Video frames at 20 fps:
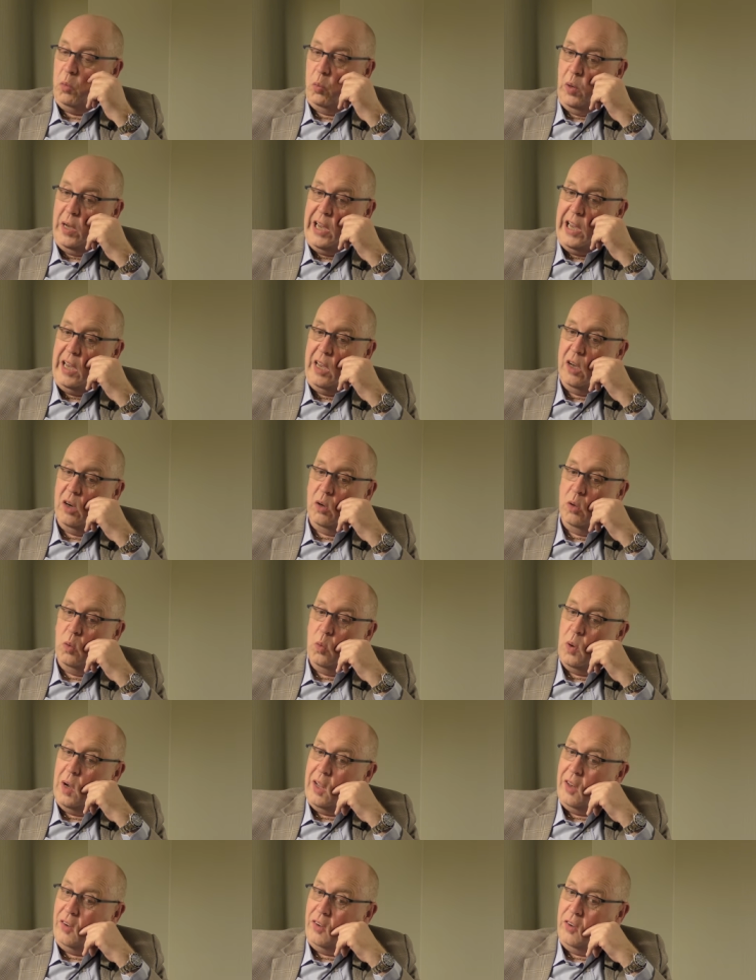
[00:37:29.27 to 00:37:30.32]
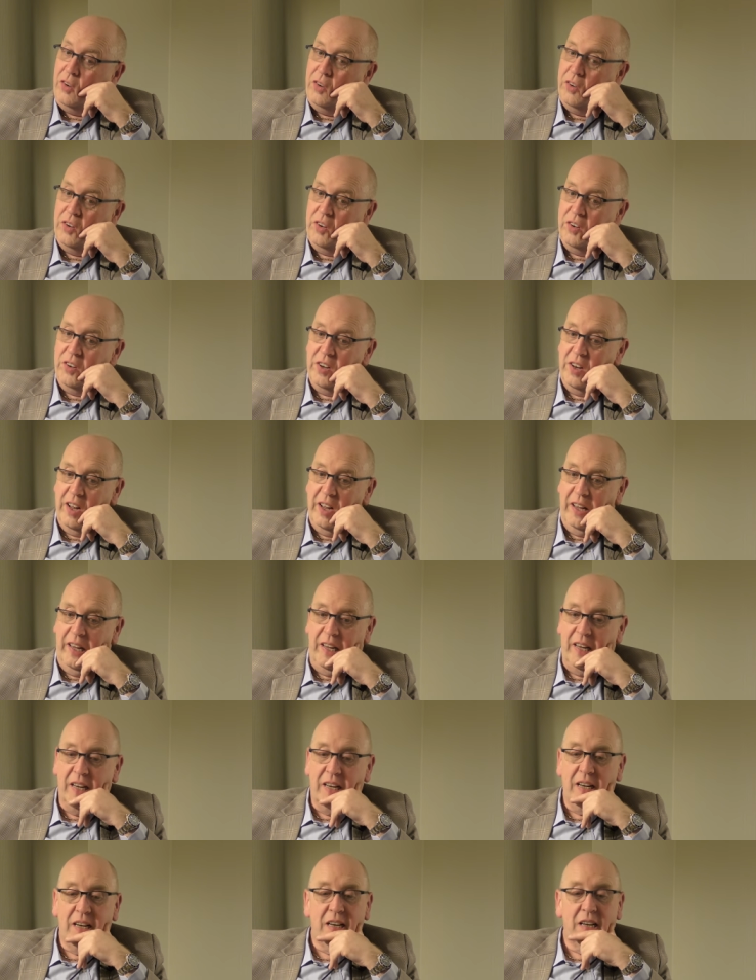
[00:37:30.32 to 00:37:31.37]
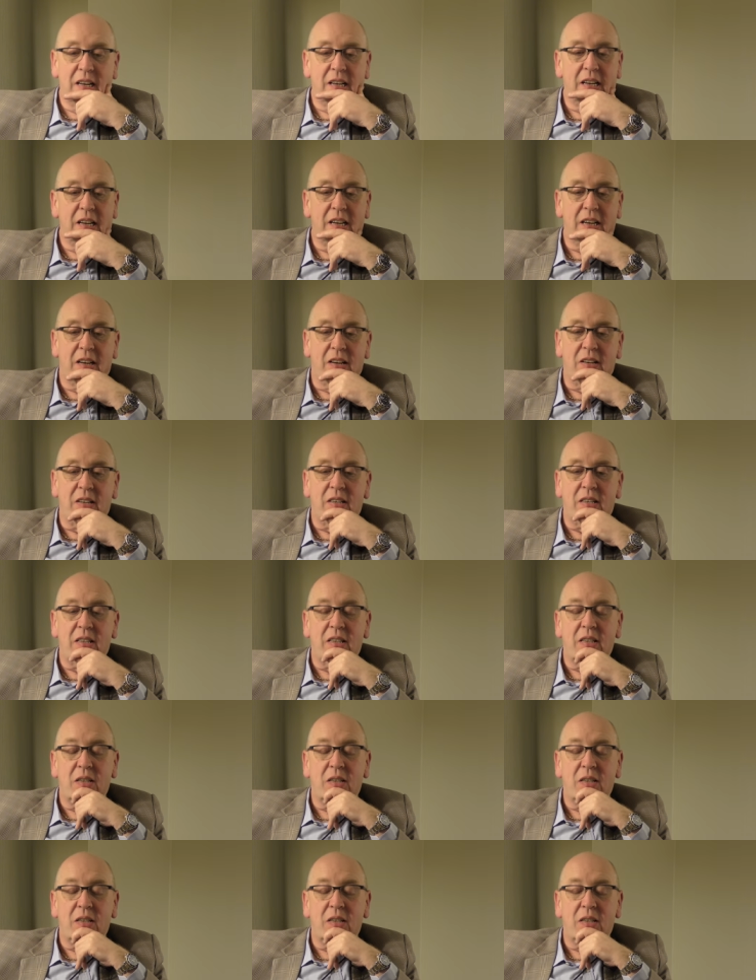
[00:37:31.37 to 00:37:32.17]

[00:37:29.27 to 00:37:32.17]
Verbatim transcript: we always used to say, you know,